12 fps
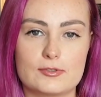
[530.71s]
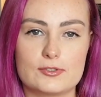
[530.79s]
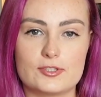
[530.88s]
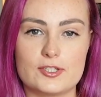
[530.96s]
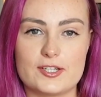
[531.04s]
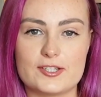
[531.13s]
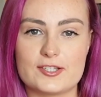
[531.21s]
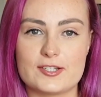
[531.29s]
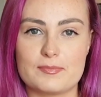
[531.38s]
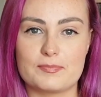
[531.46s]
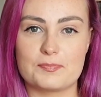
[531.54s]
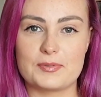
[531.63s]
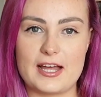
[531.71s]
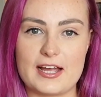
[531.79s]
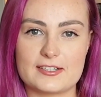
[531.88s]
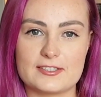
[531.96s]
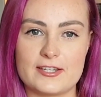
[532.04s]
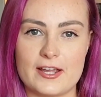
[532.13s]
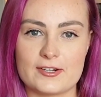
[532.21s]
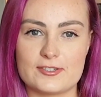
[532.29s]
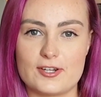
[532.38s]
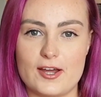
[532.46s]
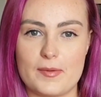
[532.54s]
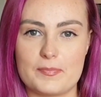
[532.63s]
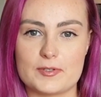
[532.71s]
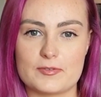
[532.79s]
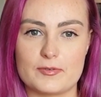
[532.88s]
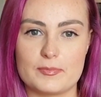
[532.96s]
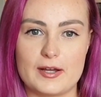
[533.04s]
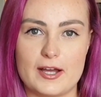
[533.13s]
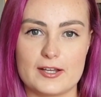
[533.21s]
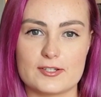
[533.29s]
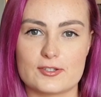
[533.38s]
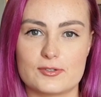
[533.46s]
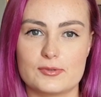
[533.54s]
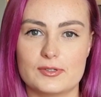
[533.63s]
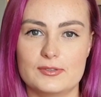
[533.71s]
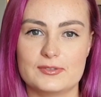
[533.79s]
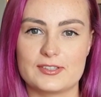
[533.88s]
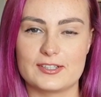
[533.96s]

jeans and black tank tops from high school.